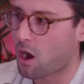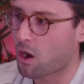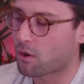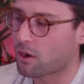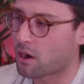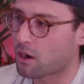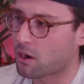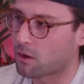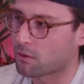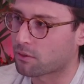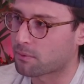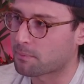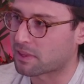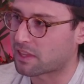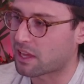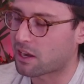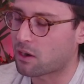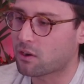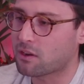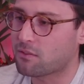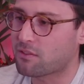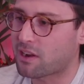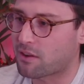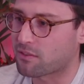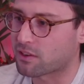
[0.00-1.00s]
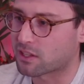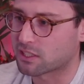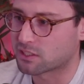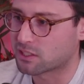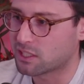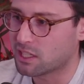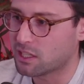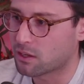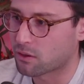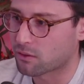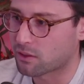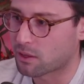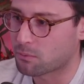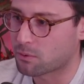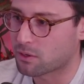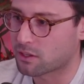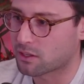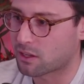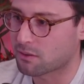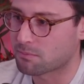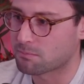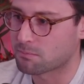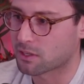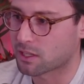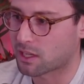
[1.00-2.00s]
No. But they don't even have a casino. They
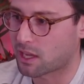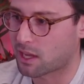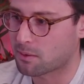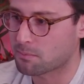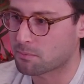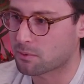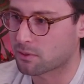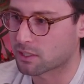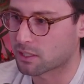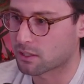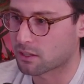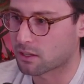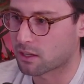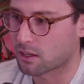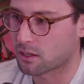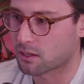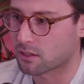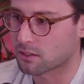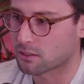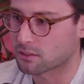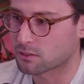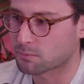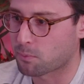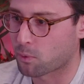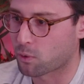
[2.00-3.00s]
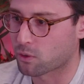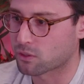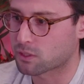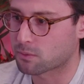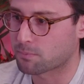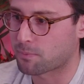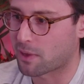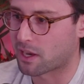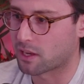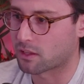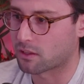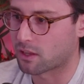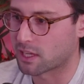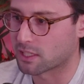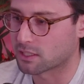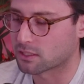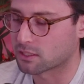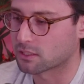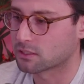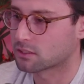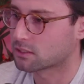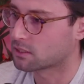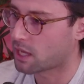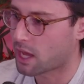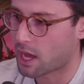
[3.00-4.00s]
wouldn't give him a gambling, a sports betting
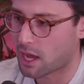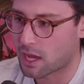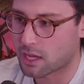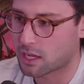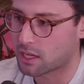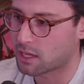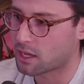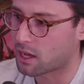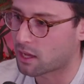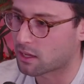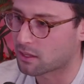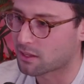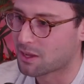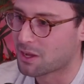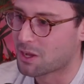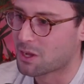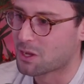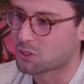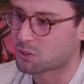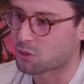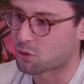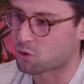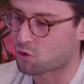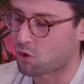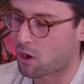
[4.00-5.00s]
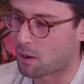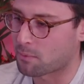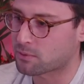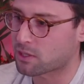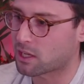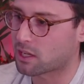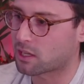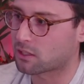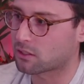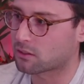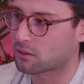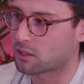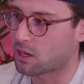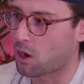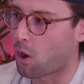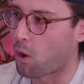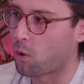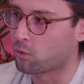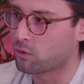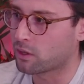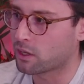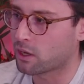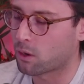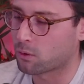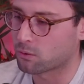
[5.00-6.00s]
license. Yeah. So Trump's like the
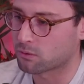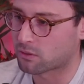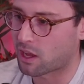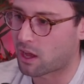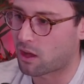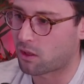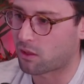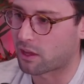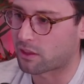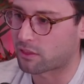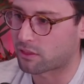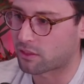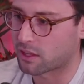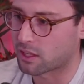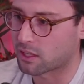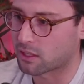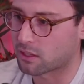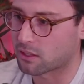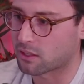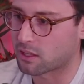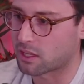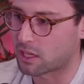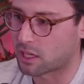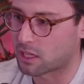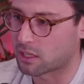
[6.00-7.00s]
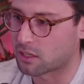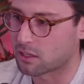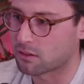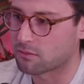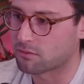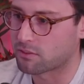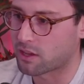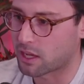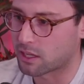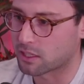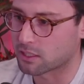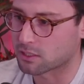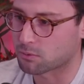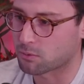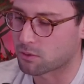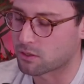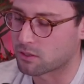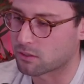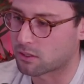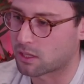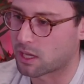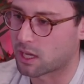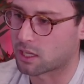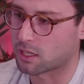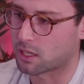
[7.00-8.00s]
only hotel I think in Vegas where
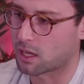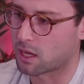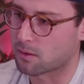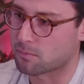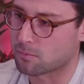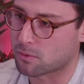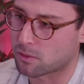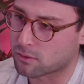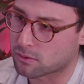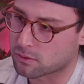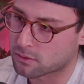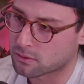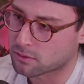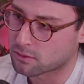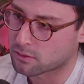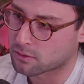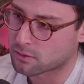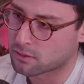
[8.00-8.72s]
you can't gamble.